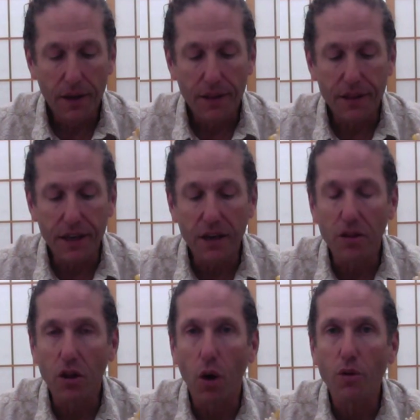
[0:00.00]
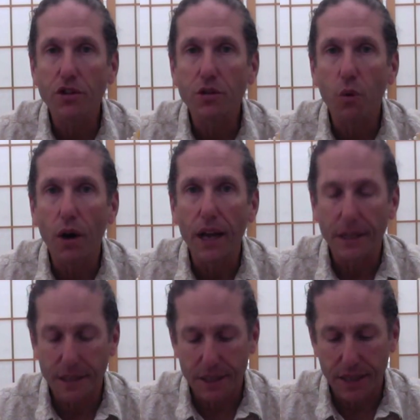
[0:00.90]
The lowest one
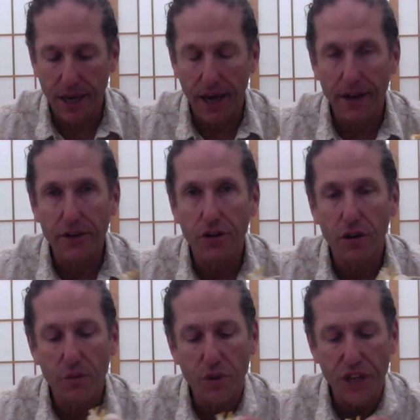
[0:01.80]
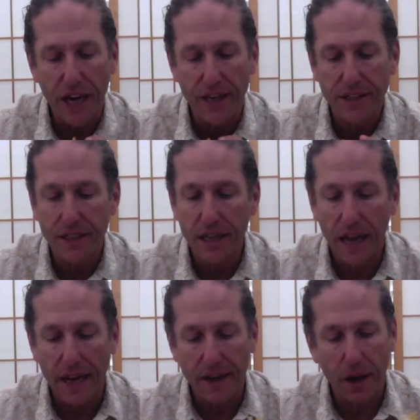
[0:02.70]
has the sciatic nerve, which exits
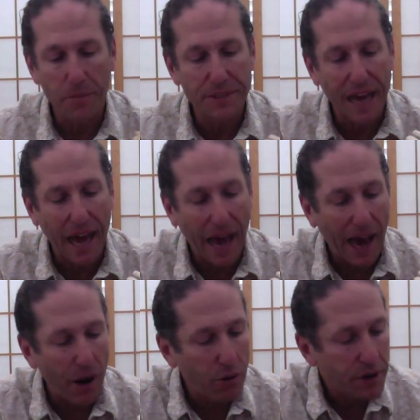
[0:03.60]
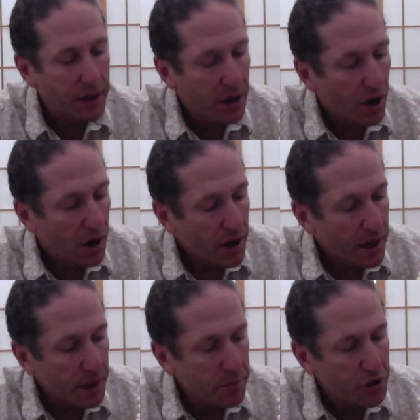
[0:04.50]
and comes out
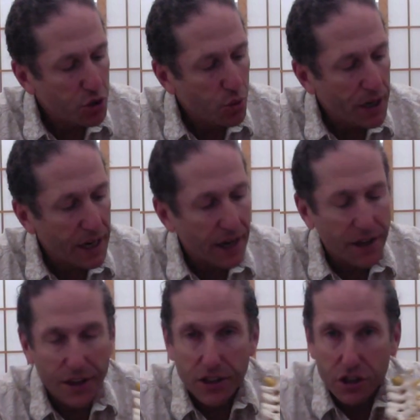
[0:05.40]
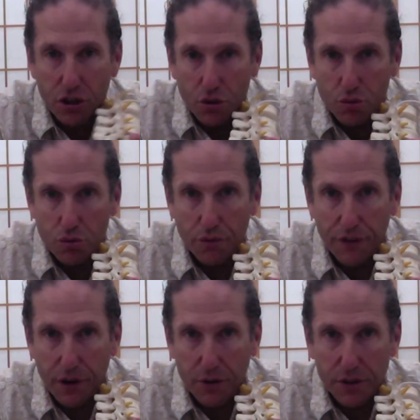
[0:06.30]
in between and in this little groove
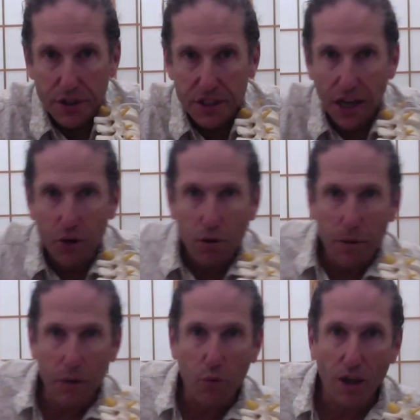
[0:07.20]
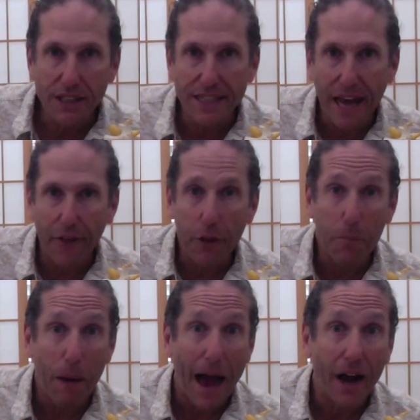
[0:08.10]
here in the sacrum and runs down the
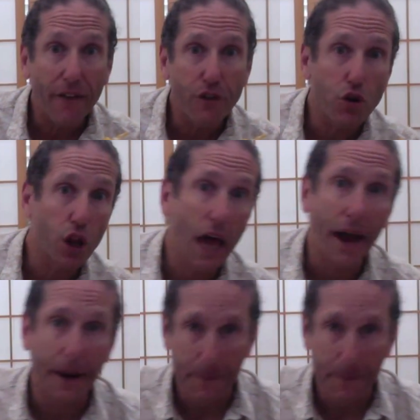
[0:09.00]
back of your leg.